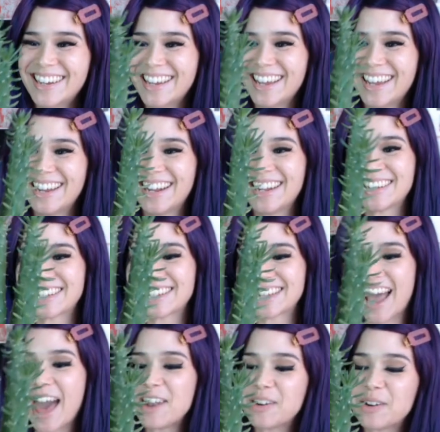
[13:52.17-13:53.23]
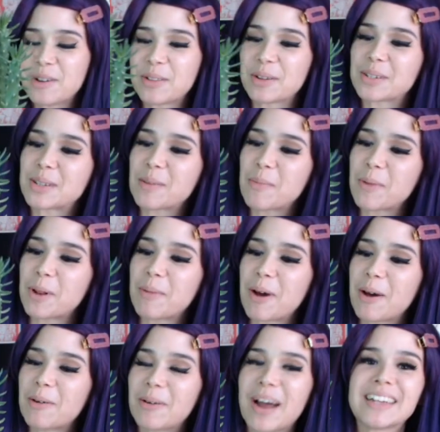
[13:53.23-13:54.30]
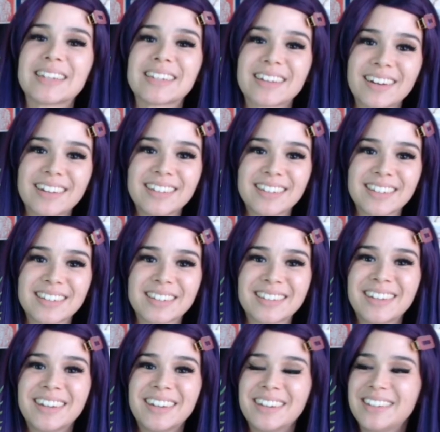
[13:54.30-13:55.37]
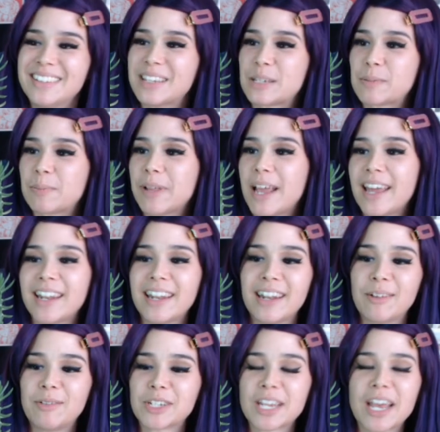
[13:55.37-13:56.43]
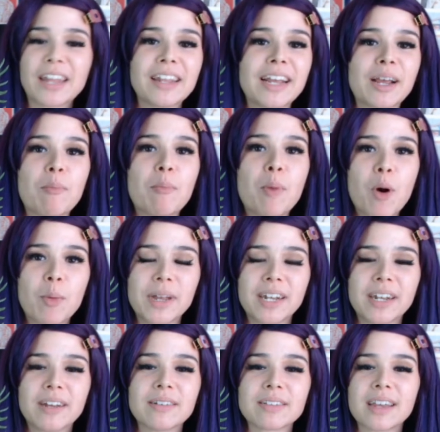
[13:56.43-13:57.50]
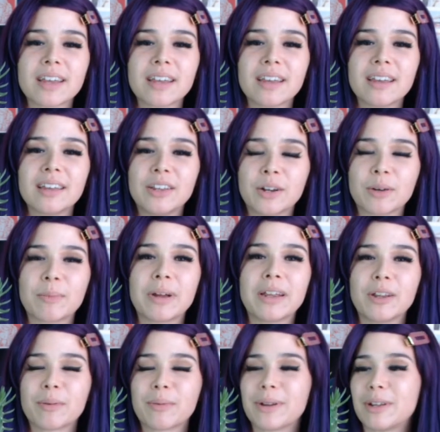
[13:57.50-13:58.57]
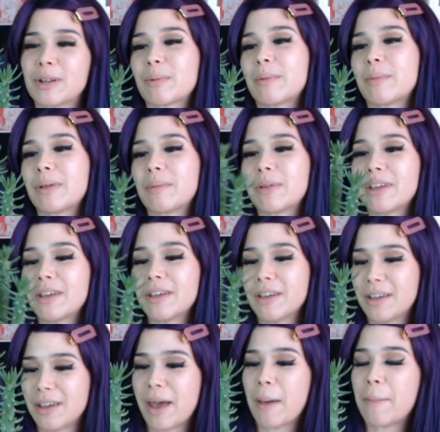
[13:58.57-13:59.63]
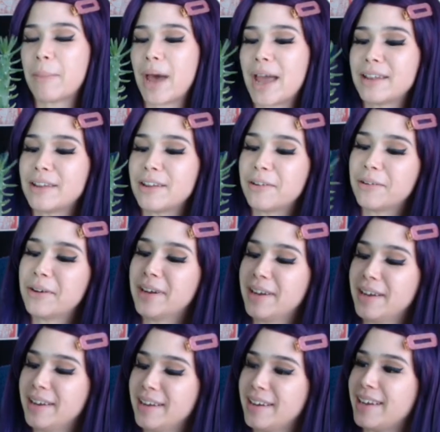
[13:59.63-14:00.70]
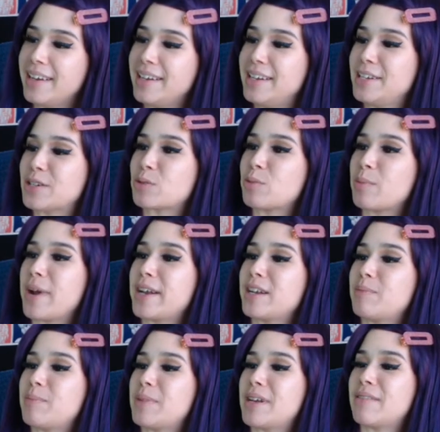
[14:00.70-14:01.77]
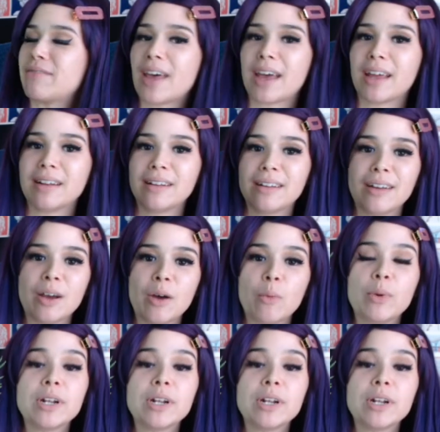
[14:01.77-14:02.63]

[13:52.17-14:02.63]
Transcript: And I don't know, there's something about, I saw this plant and we just had like a moment and I was like, you're my baby. I'm buying you. And he just reminded me of that. We